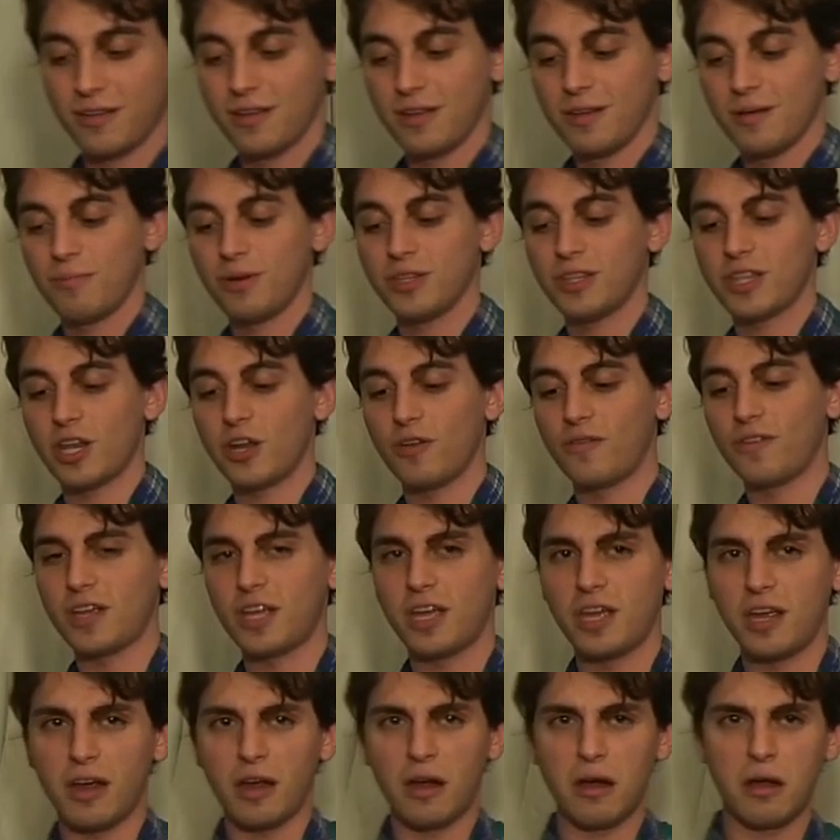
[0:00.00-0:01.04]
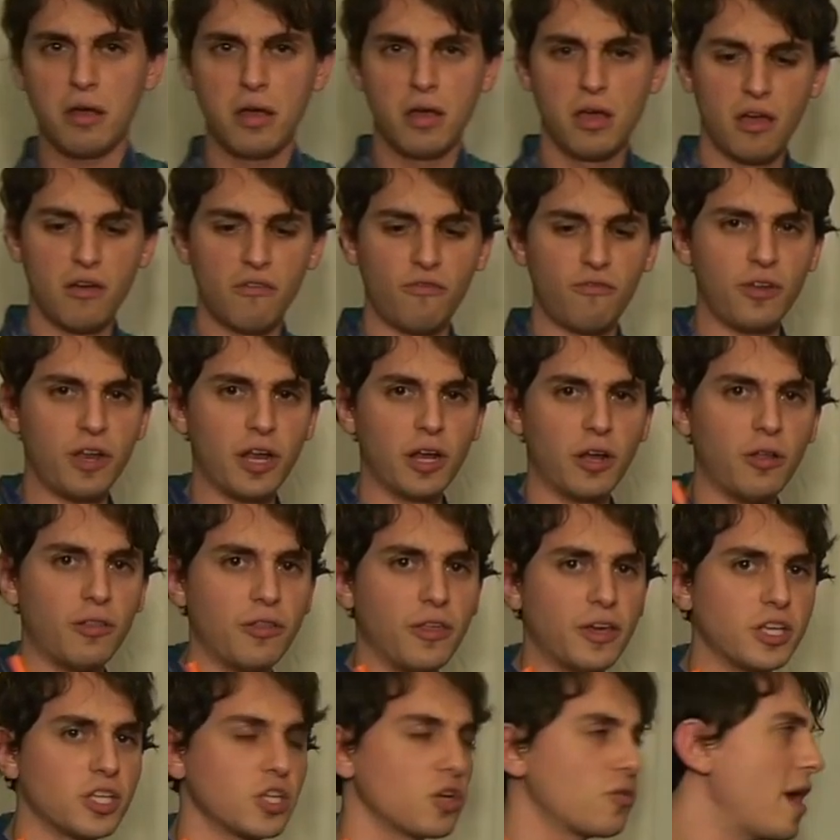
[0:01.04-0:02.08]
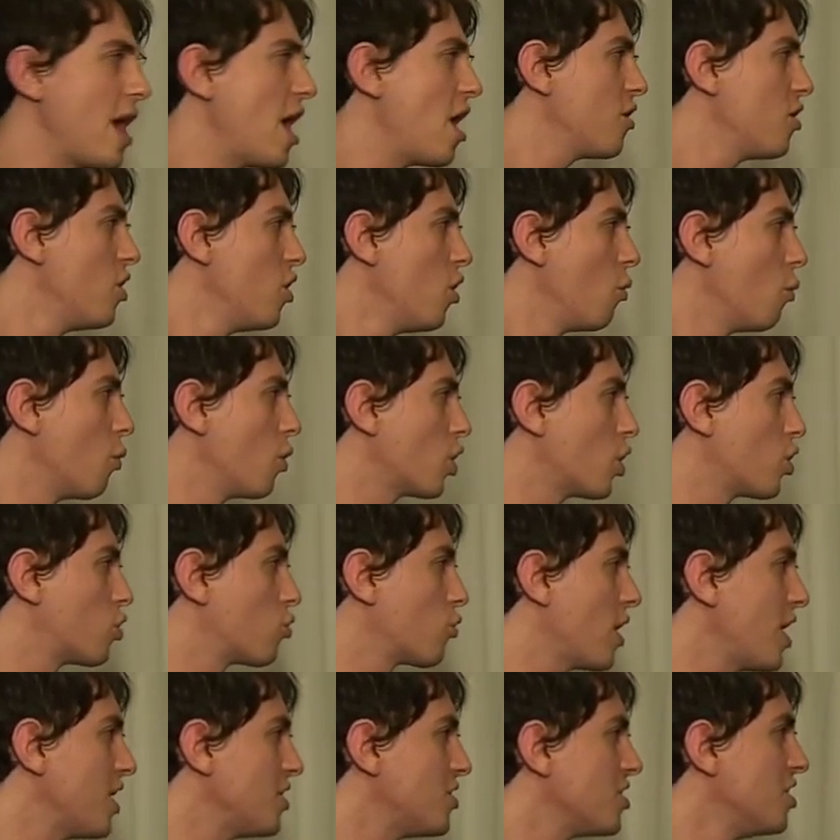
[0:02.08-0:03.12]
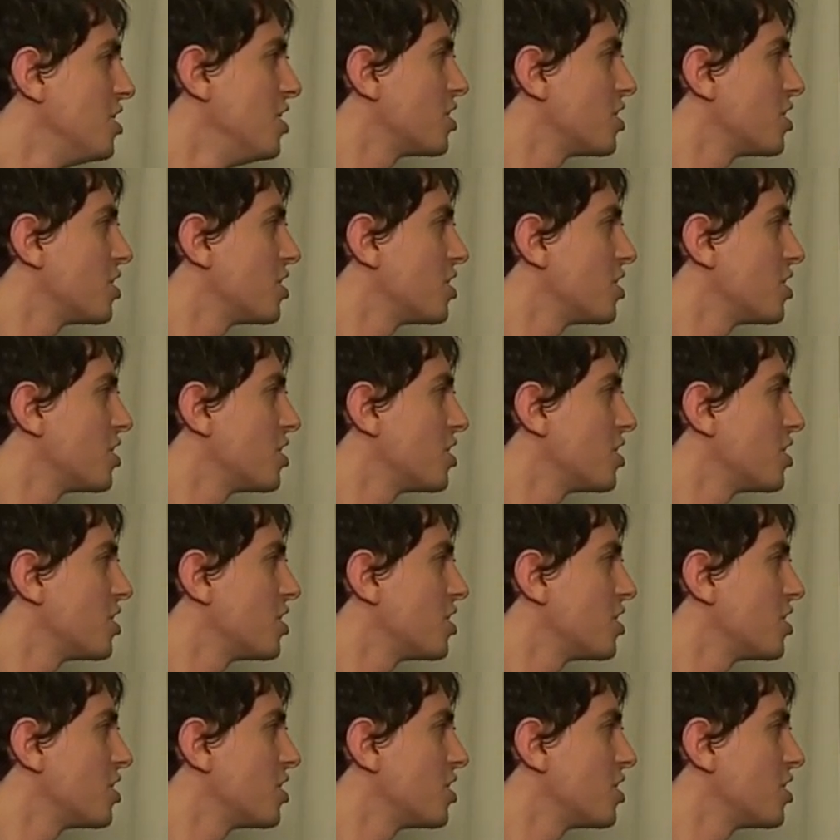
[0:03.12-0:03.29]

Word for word: Put that over here. Finagle things around. We're great.